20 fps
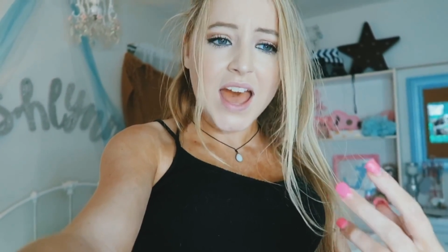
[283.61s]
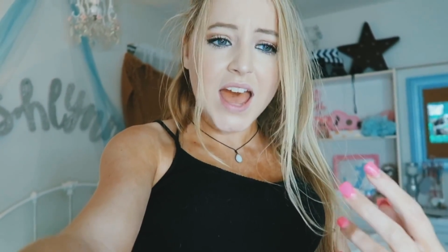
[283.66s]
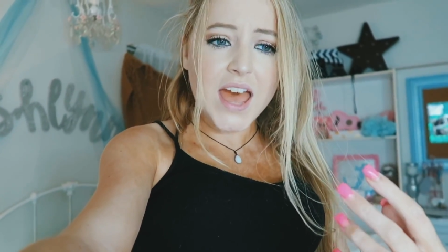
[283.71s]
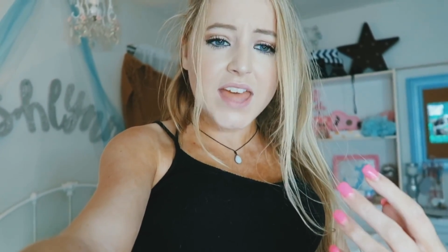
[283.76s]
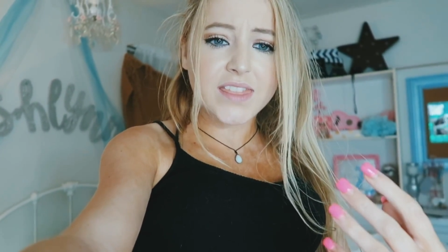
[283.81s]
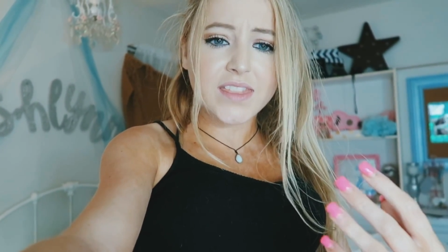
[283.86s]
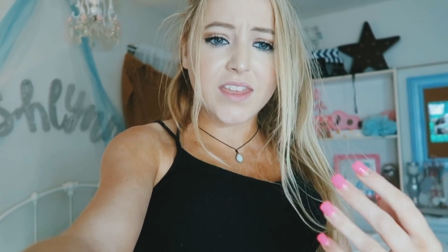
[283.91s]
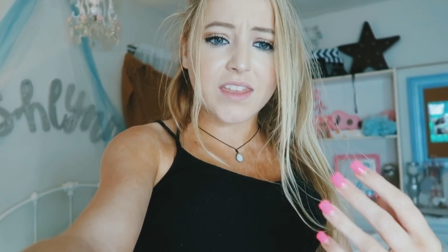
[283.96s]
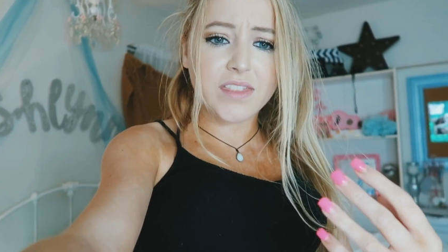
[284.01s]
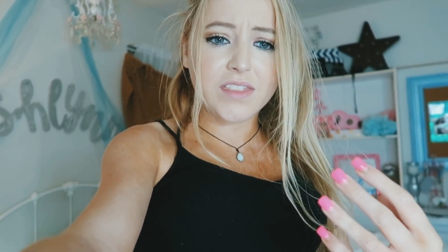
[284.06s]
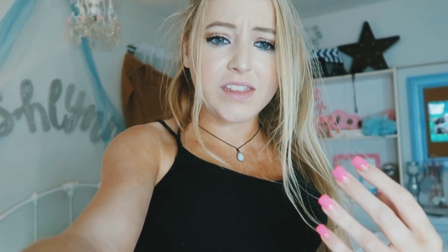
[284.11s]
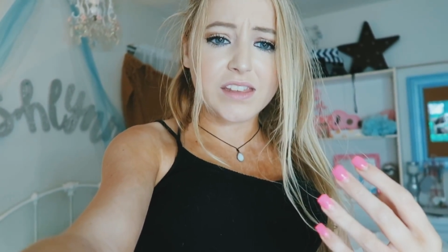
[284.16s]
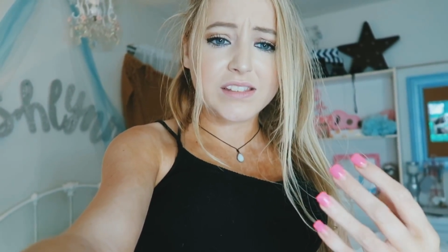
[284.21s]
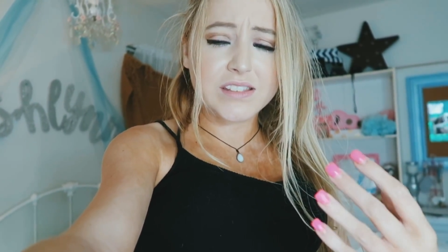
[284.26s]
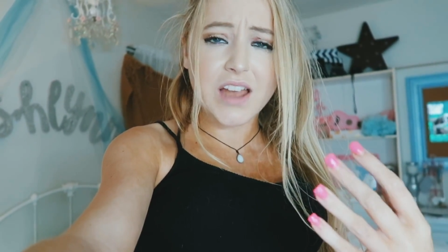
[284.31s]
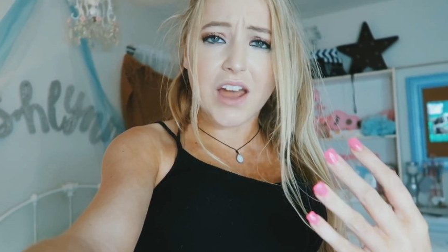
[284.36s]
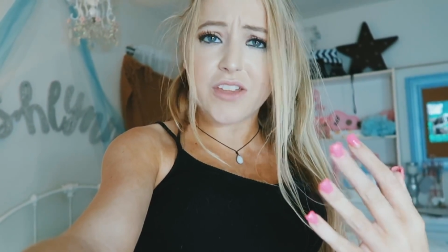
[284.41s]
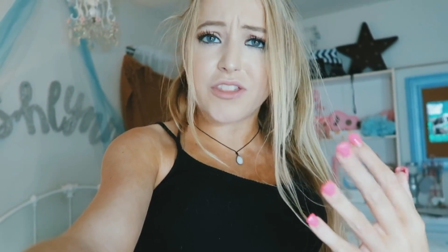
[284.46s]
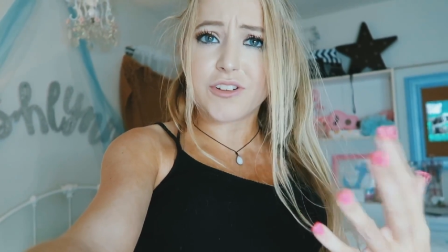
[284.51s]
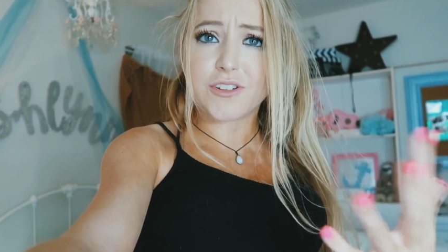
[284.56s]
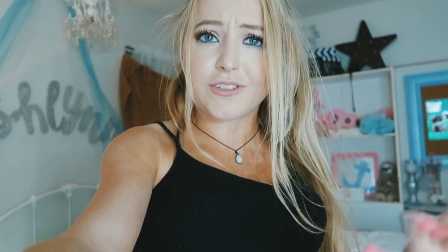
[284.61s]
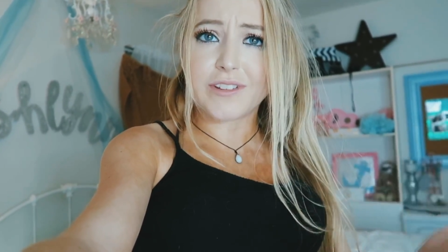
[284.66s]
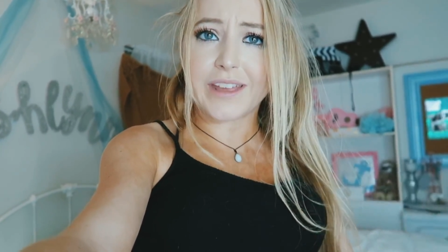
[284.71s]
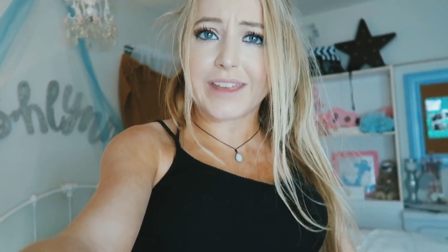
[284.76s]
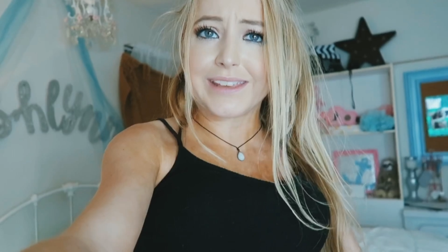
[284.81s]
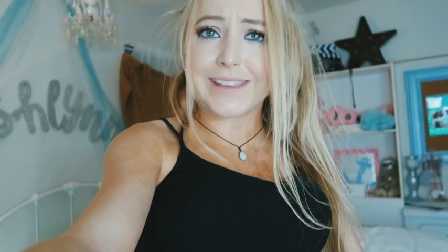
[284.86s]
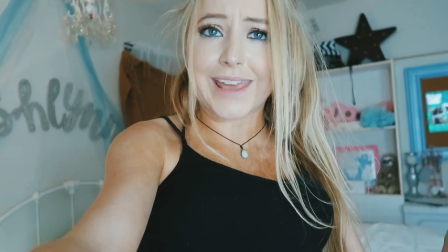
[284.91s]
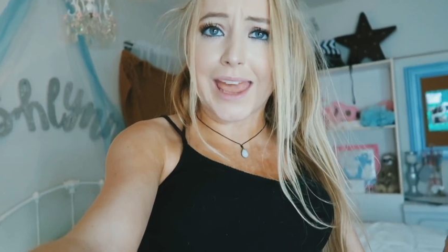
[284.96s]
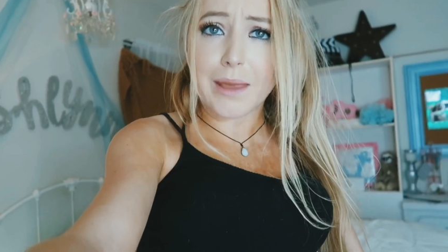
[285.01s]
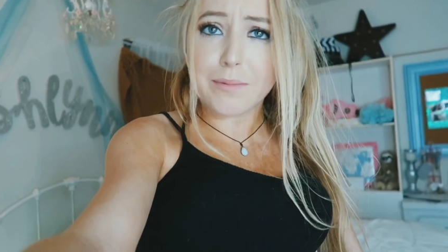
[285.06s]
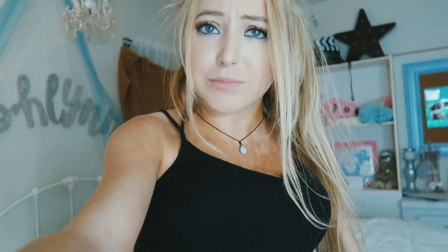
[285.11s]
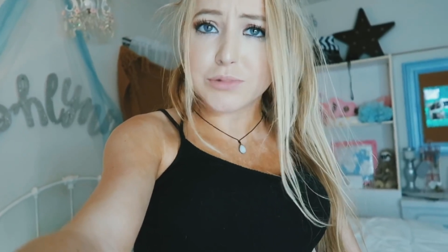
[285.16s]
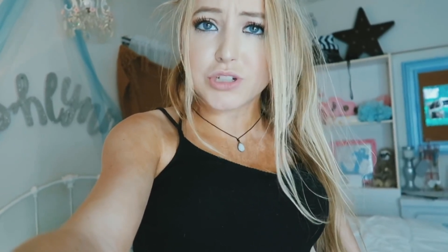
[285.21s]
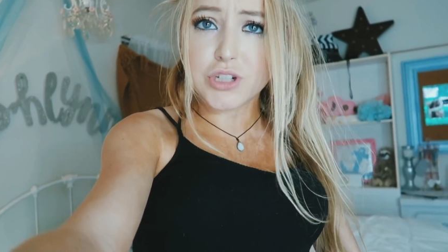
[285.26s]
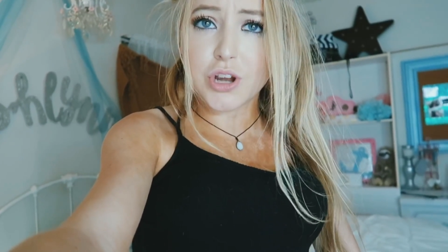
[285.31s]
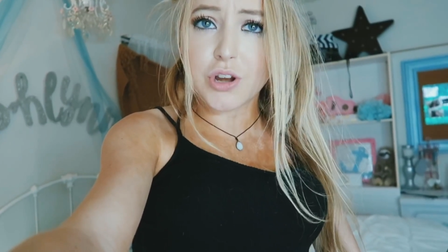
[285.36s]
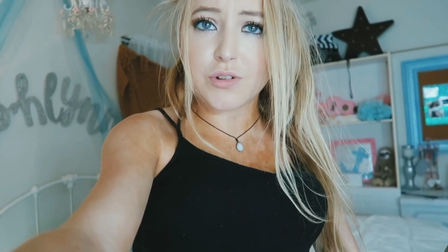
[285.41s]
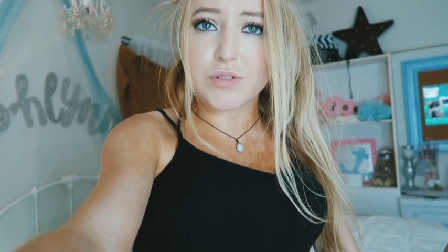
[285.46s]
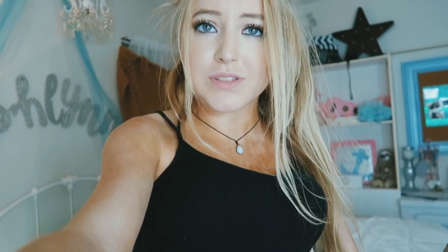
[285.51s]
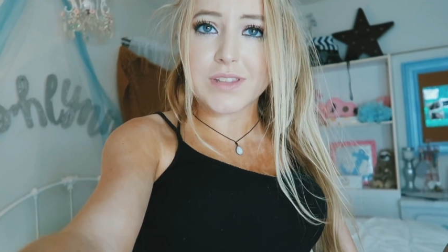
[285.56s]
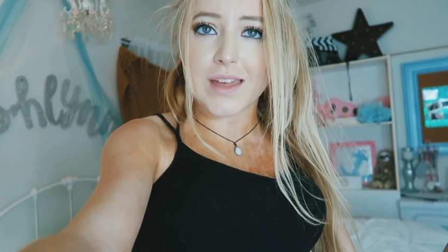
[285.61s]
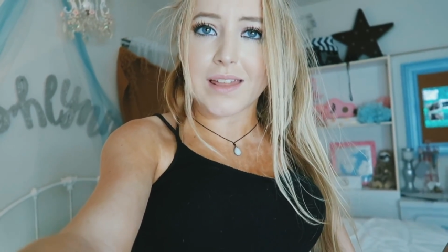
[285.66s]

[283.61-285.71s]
and then these other like game shows